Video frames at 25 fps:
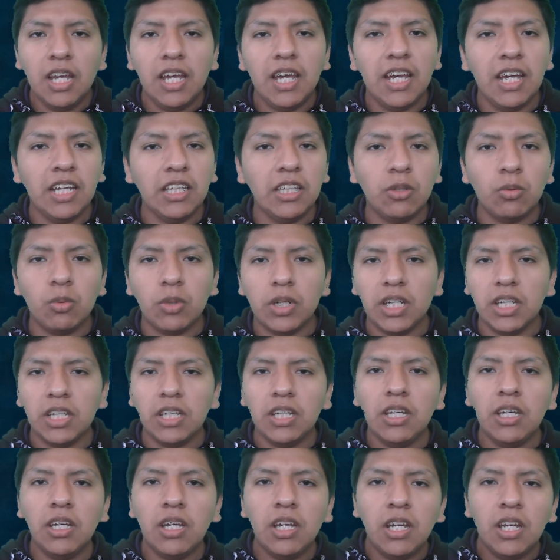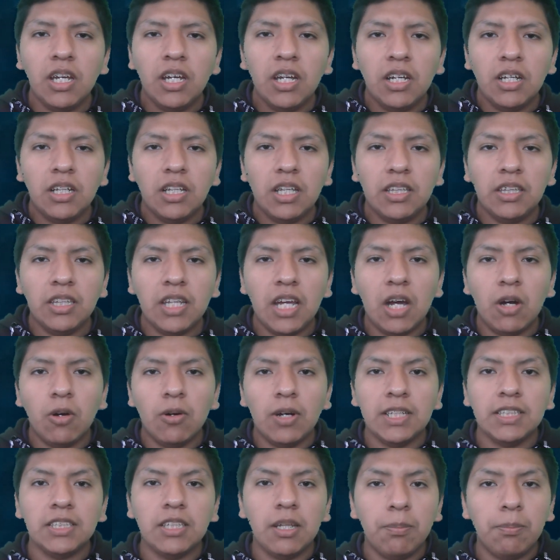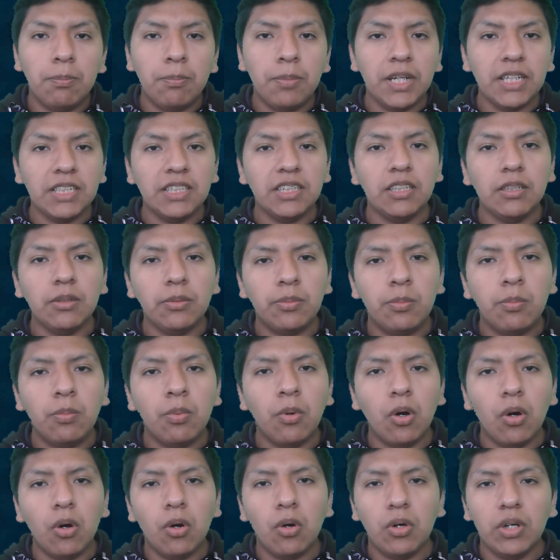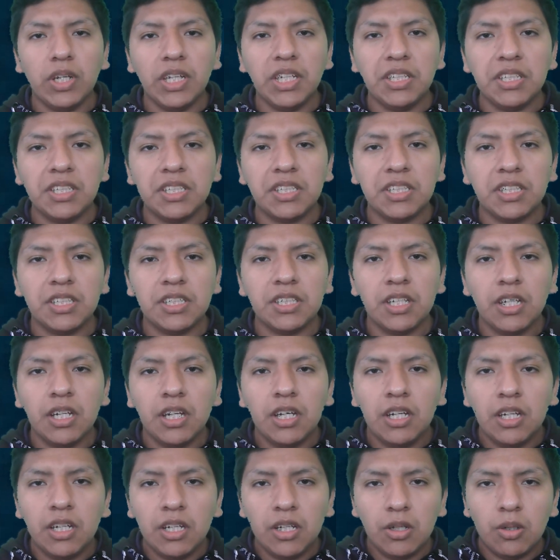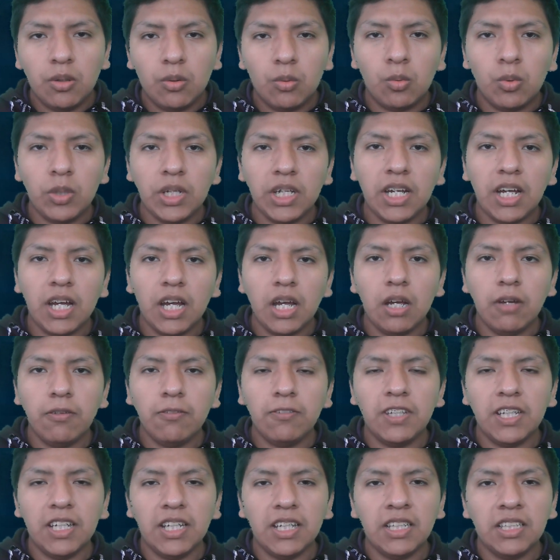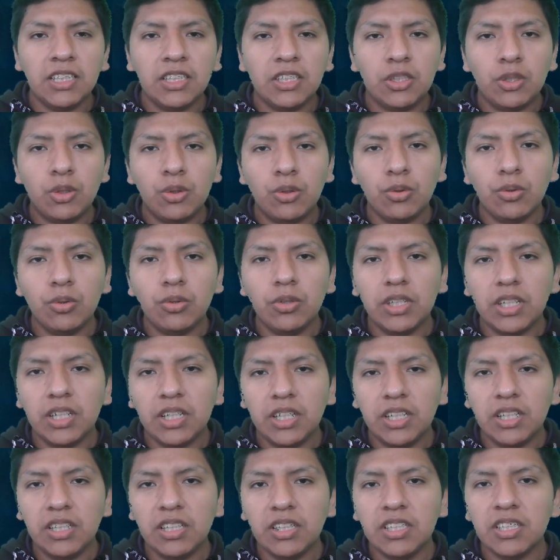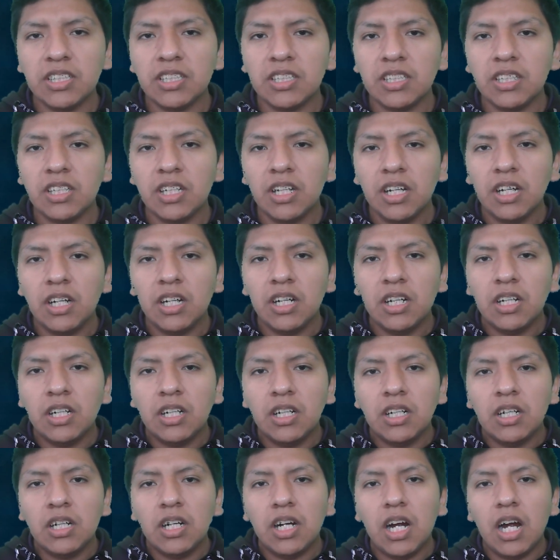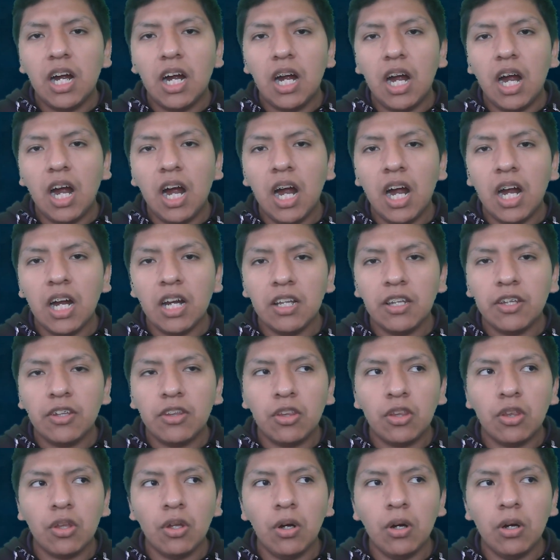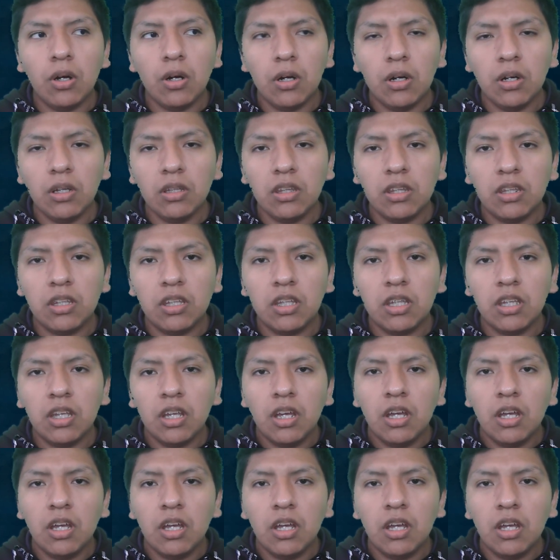Anyway, now as a passive voice, we have the students are taught